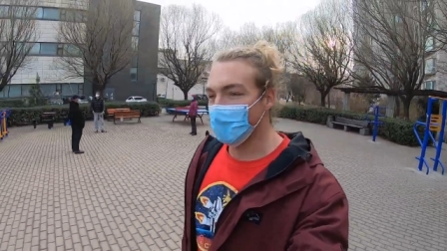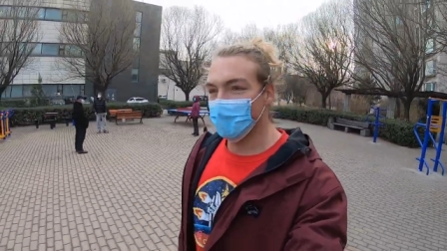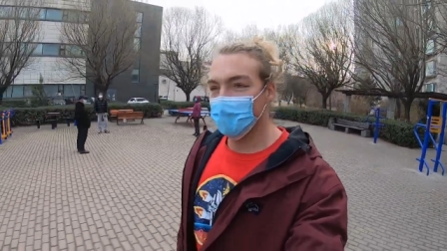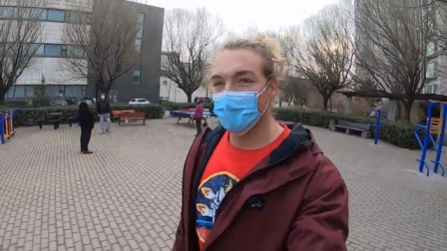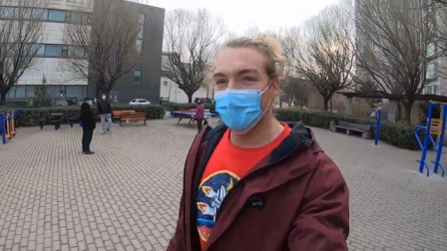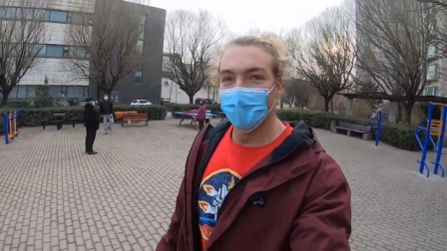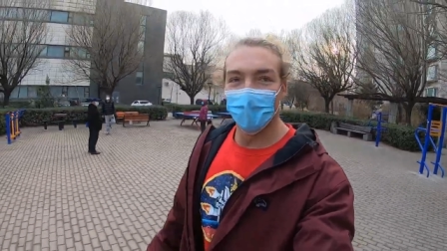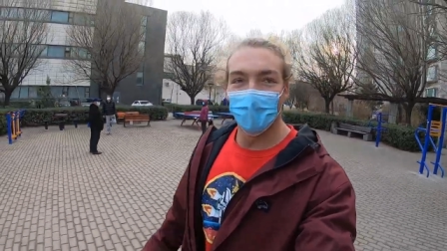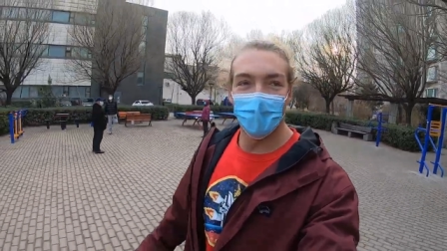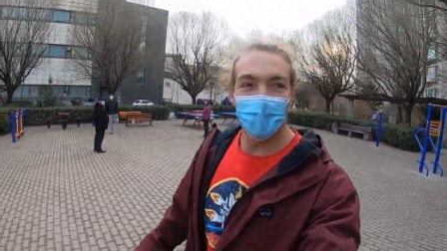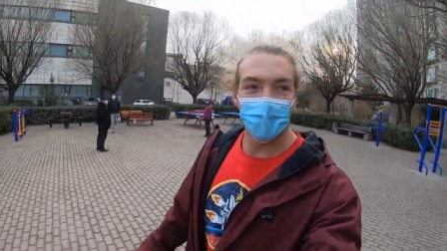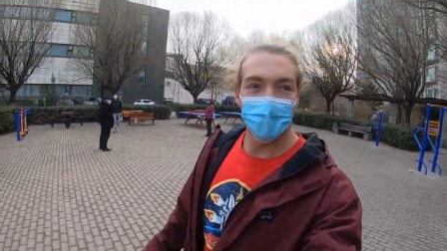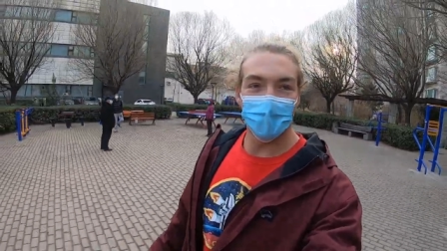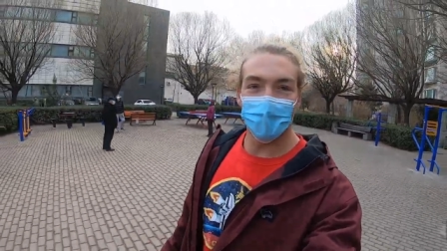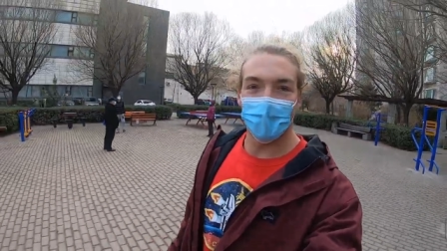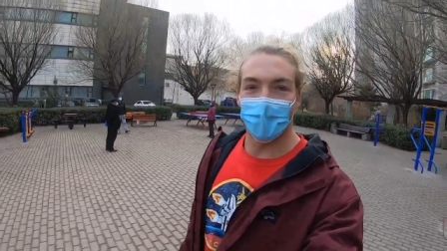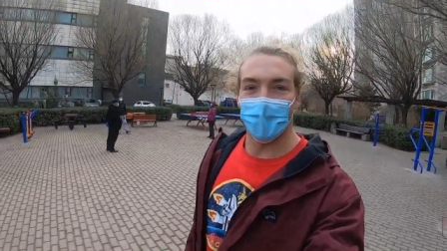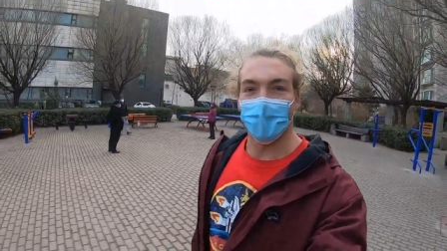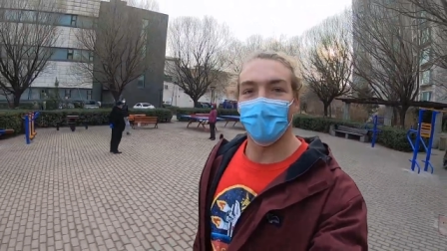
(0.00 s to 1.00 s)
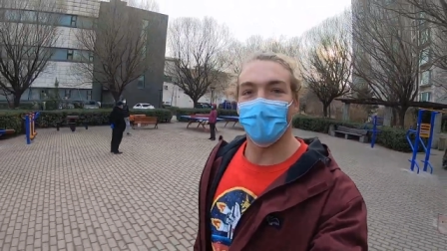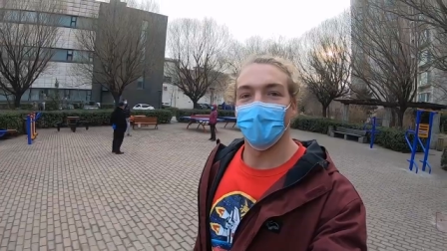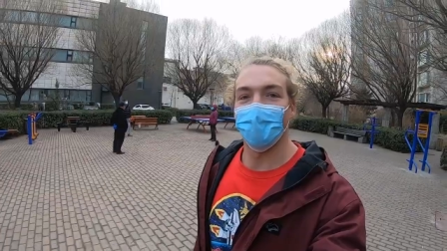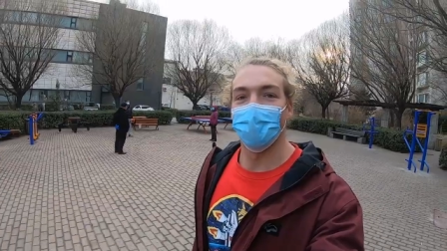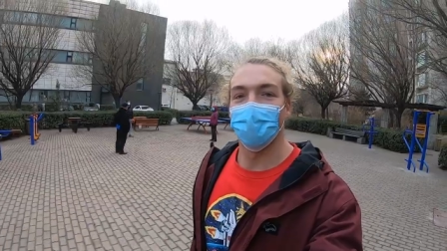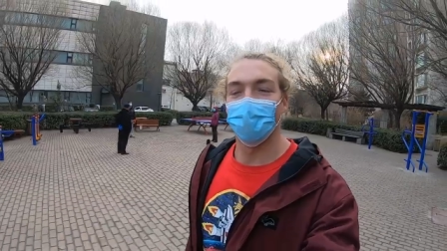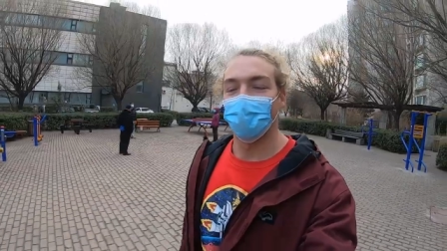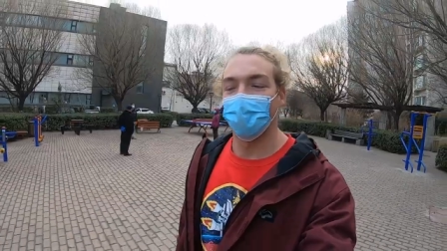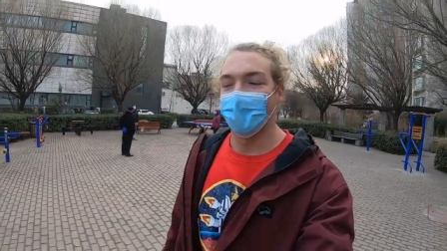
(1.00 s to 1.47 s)
it's a cool thing to have
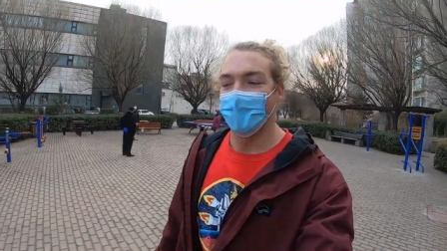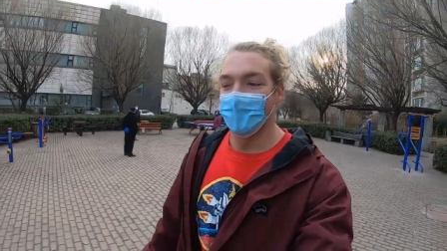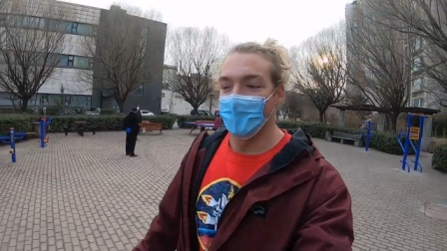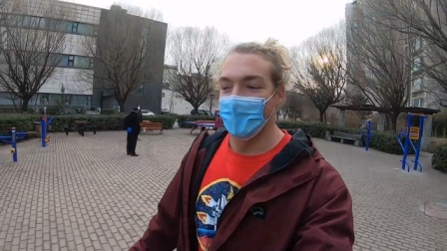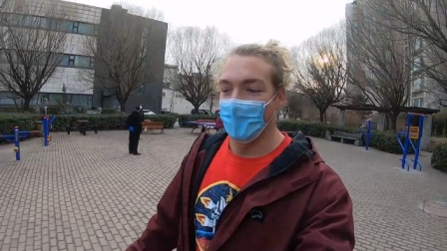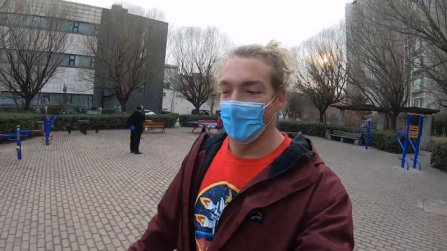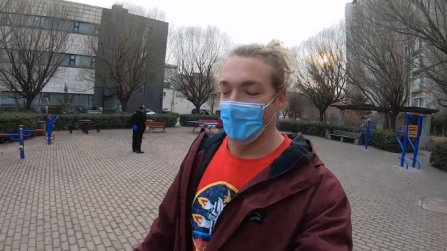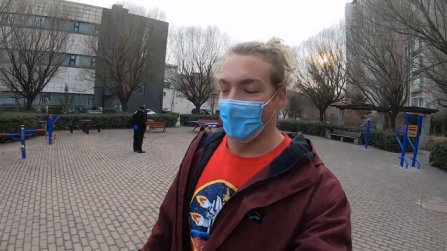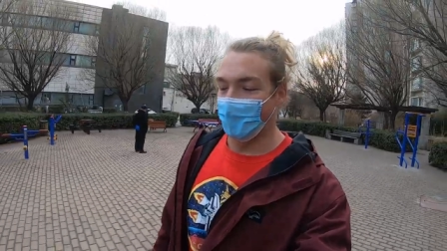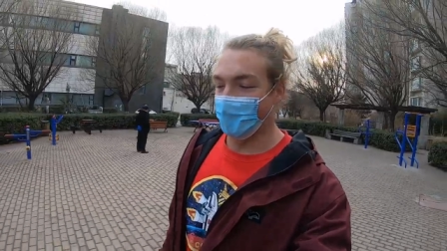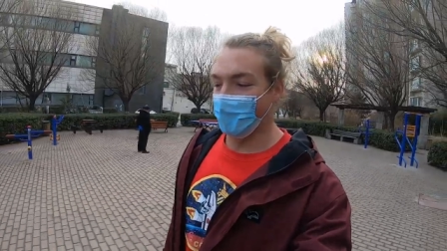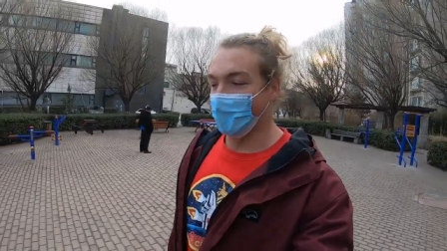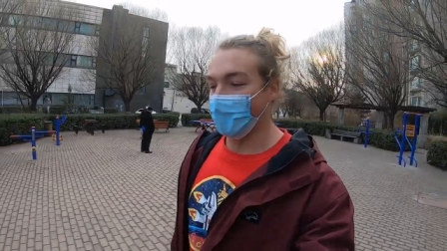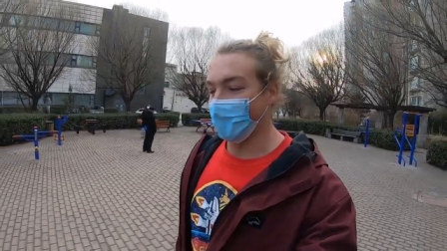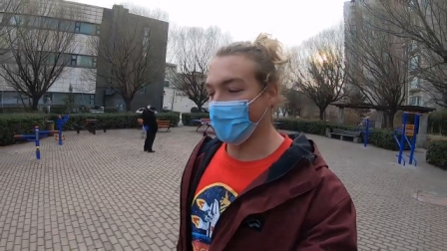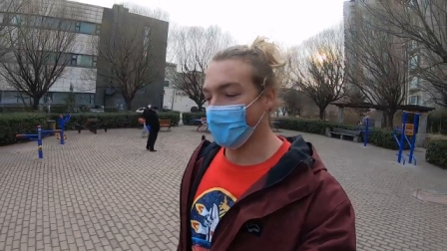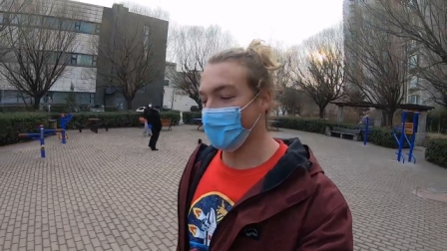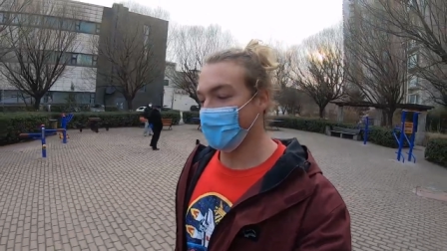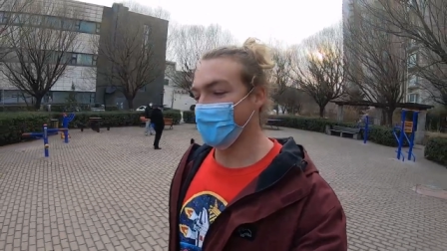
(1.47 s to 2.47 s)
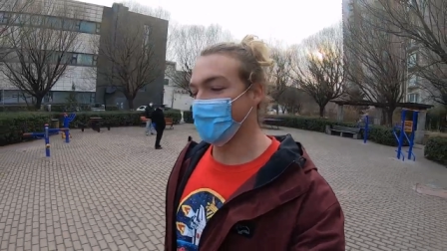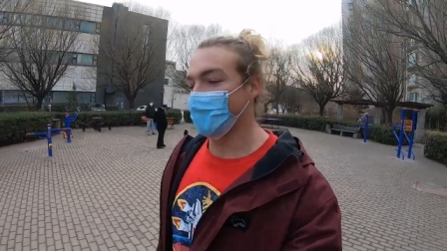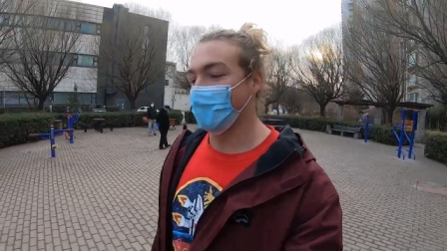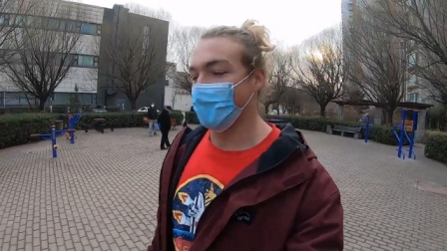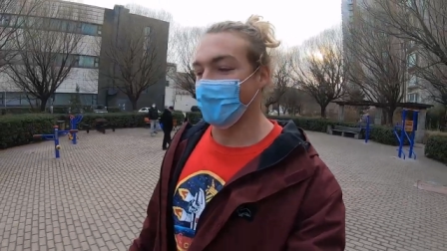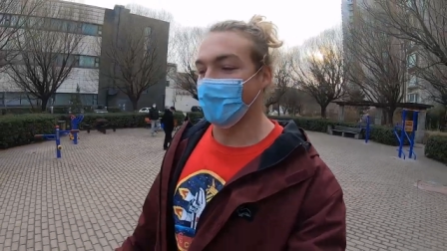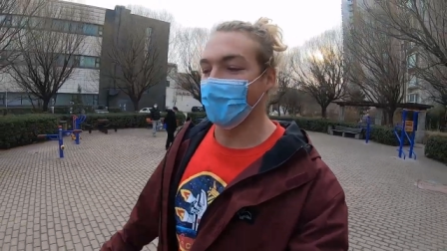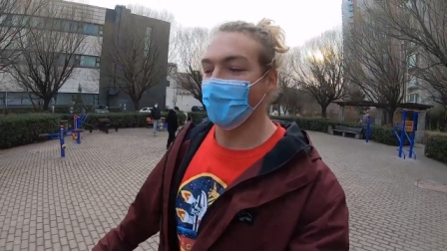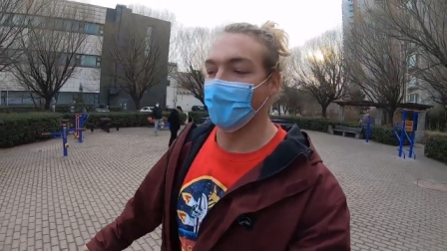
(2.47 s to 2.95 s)
and I like
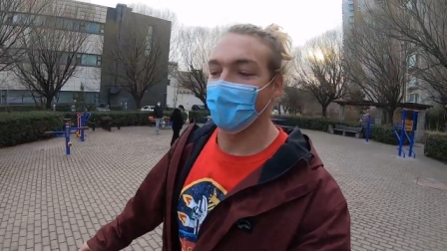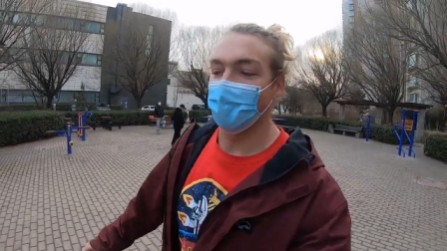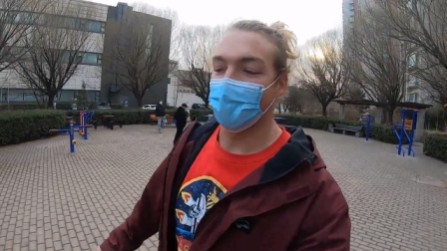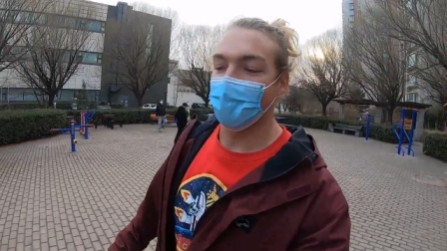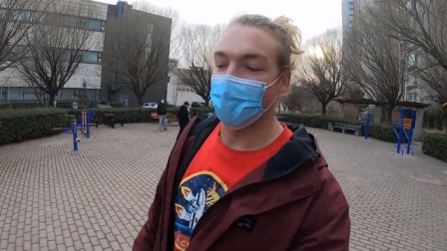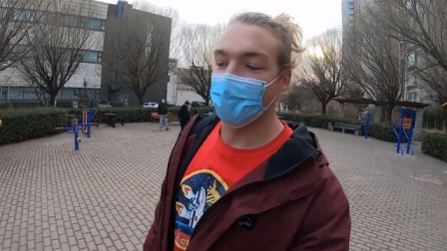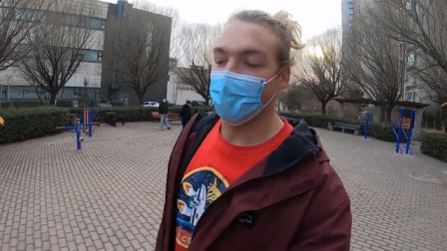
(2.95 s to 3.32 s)
these, uh,